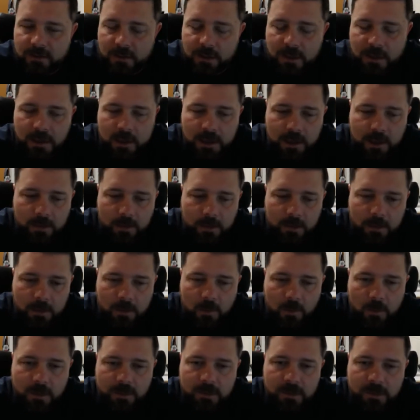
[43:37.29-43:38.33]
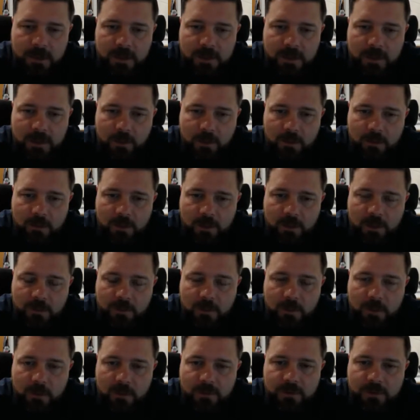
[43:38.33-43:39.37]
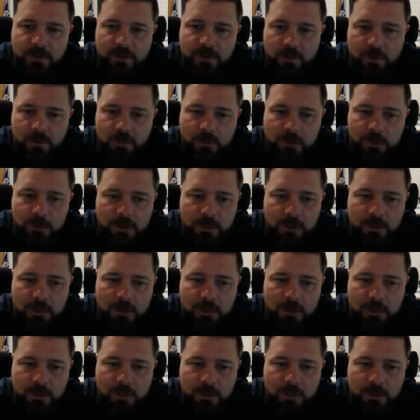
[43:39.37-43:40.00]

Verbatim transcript: Uh, but one thing that we really moved to,